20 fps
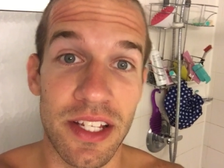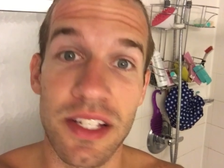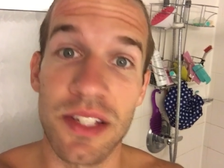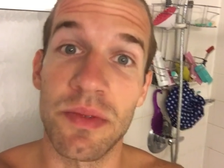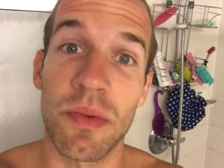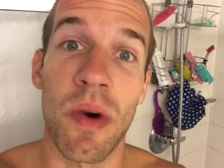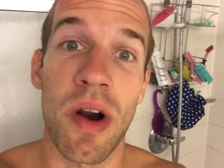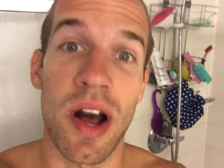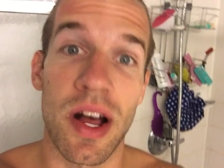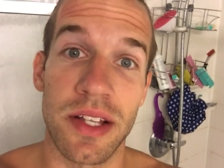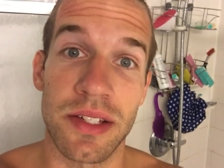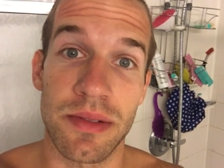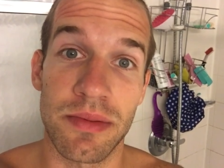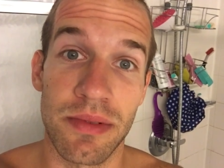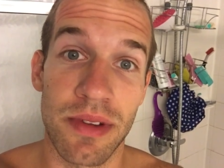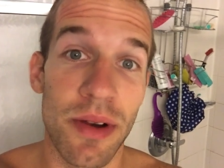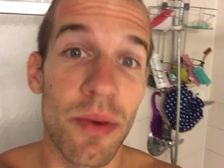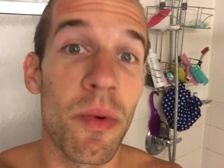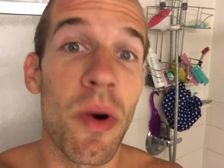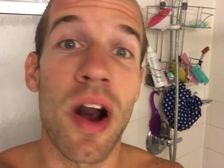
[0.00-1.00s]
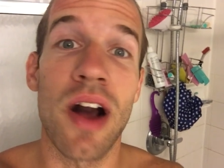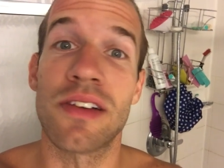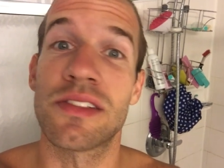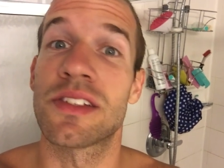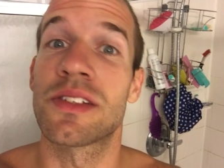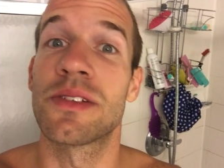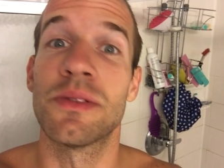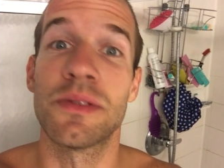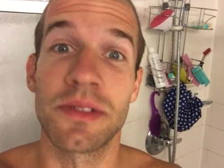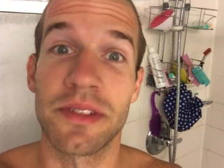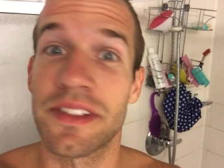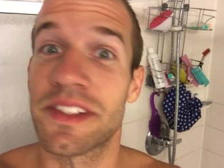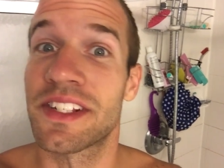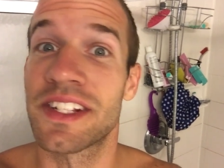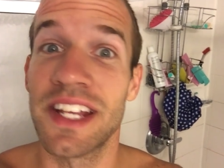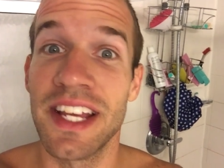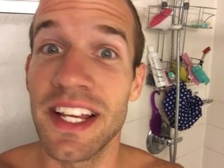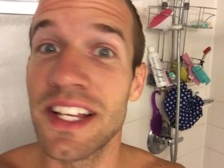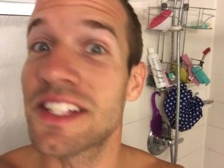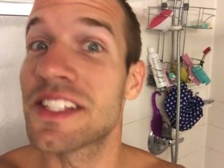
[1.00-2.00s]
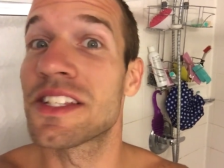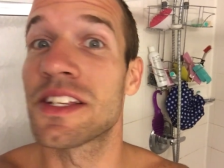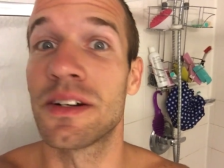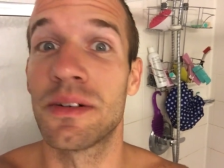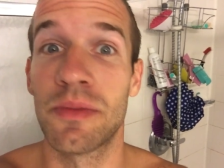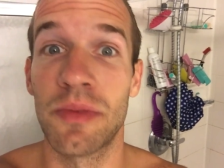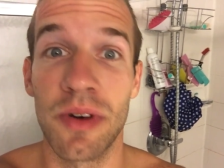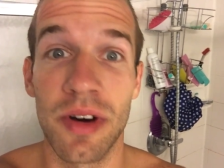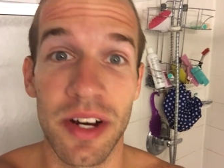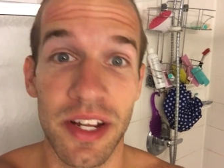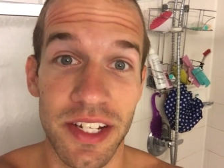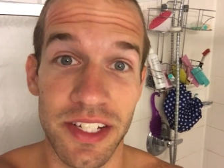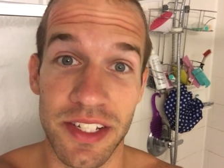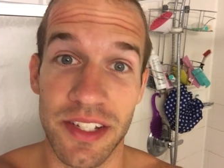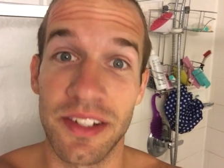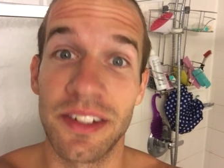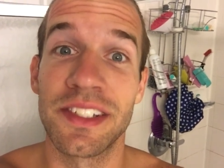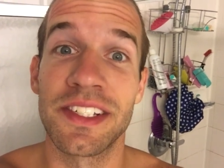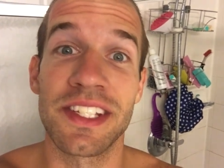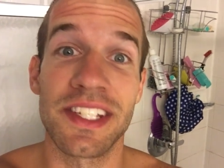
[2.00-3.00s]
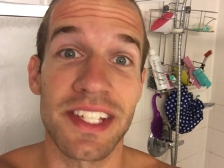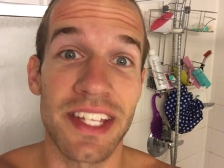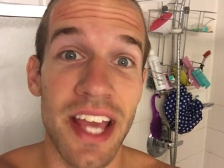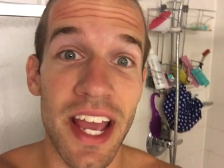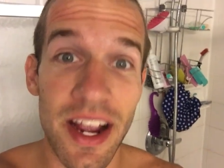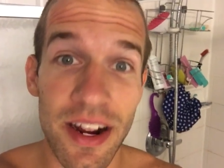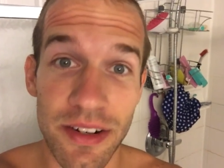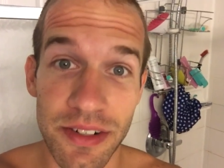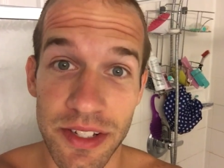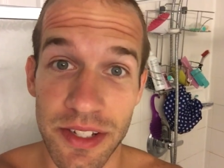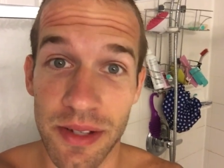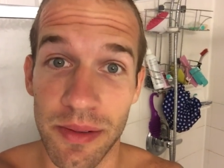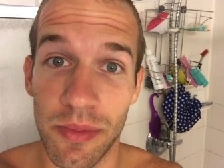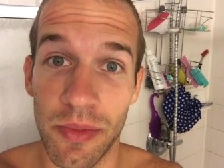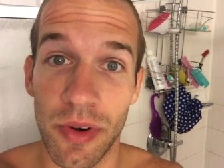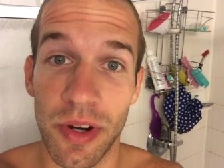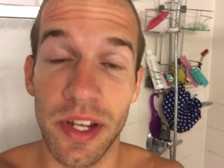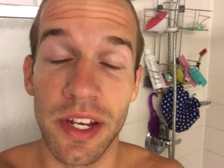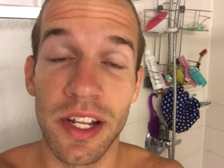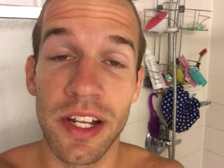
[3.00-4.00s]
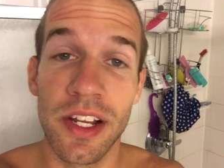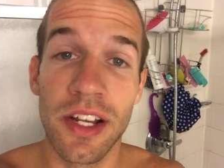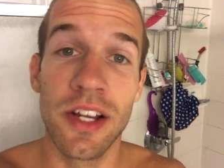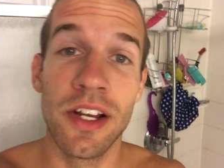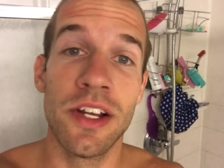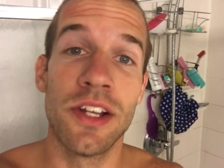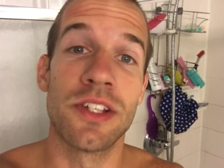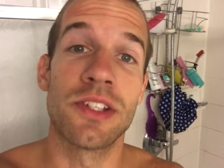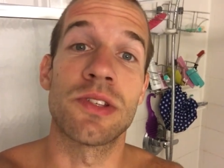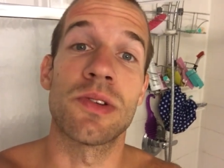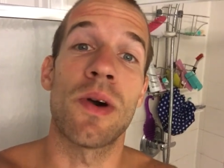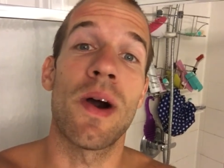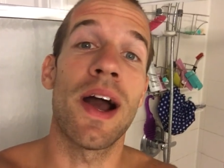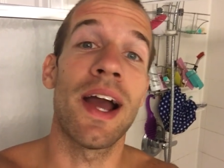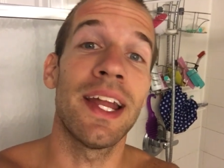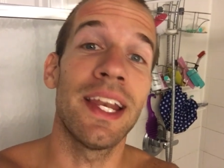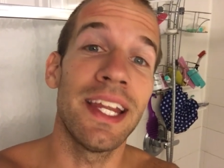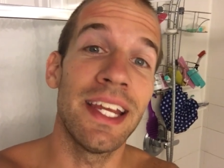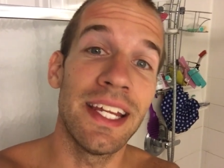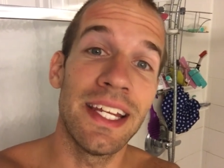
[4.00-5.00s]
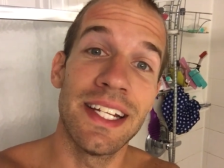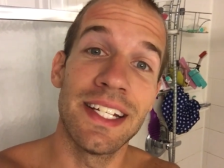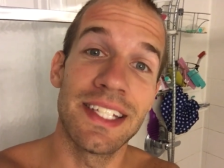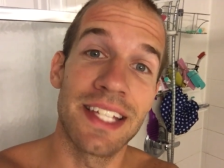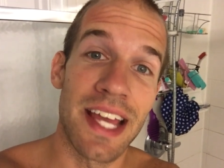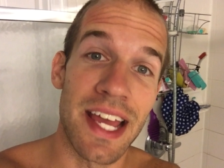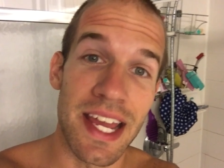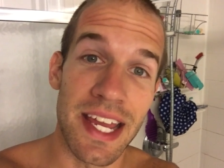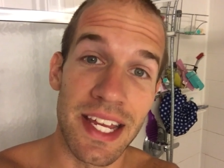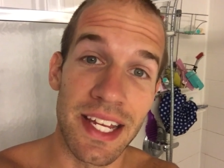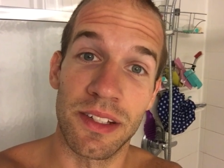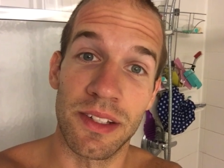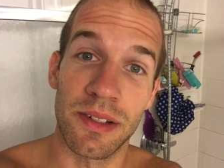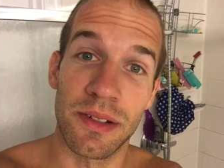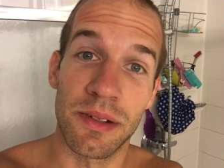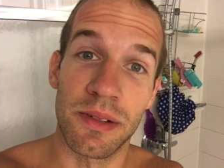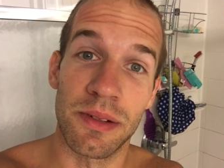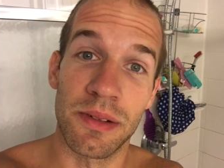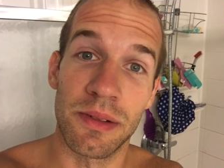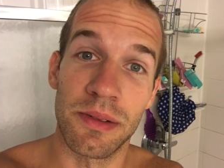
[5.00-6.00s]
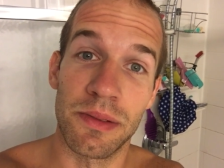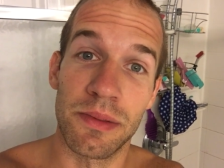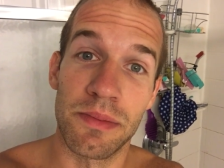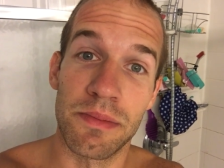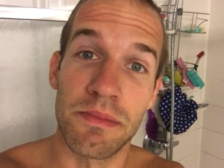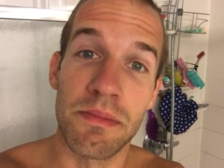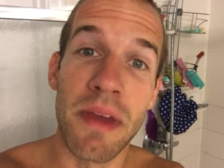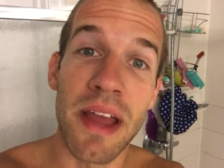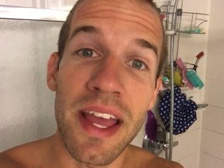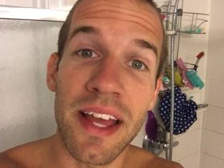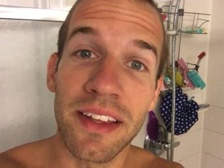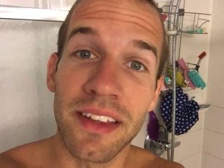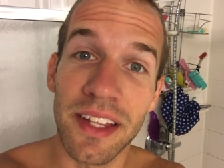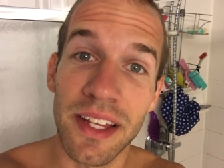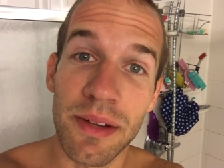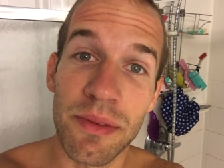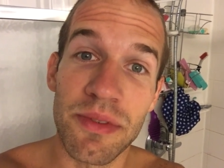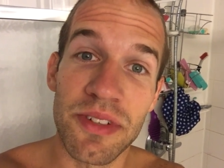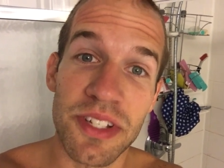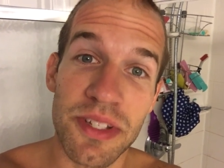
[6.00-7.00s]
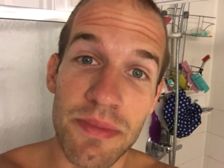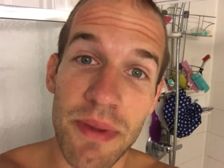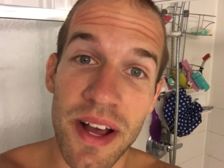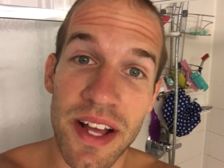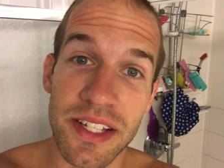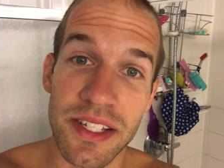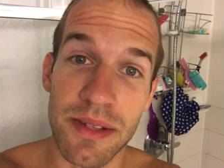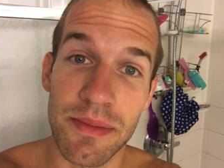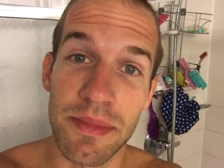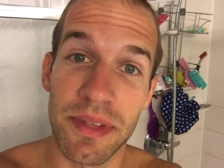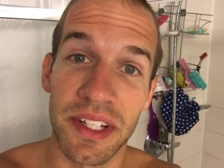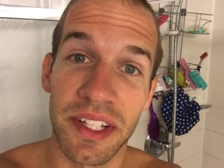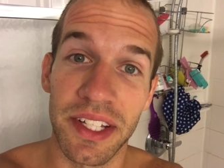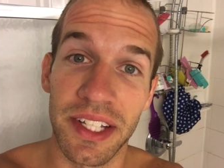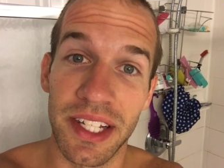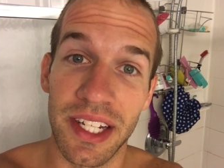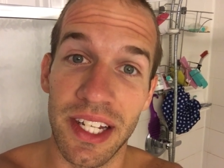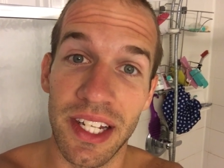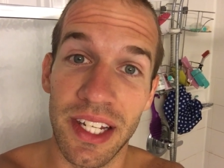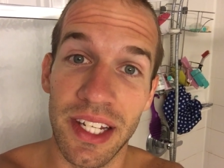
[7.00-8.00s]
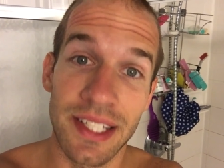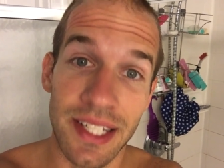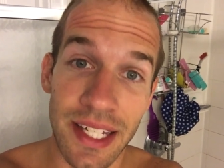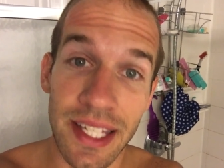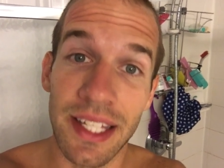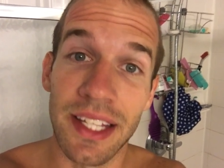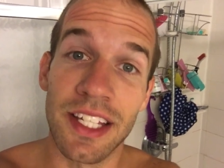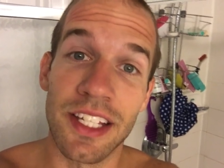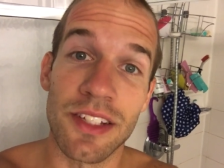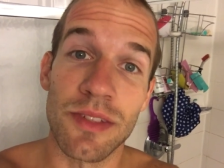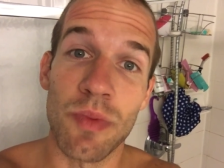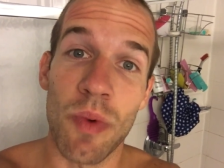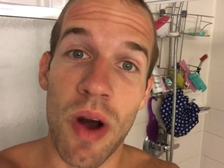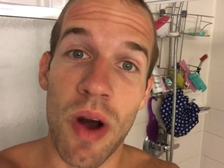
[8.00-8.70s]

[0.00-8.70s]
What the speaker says: this wasp. A wasp's gonna sting someone, it's gonna scare someone. So I need to take the manly responsibility to get this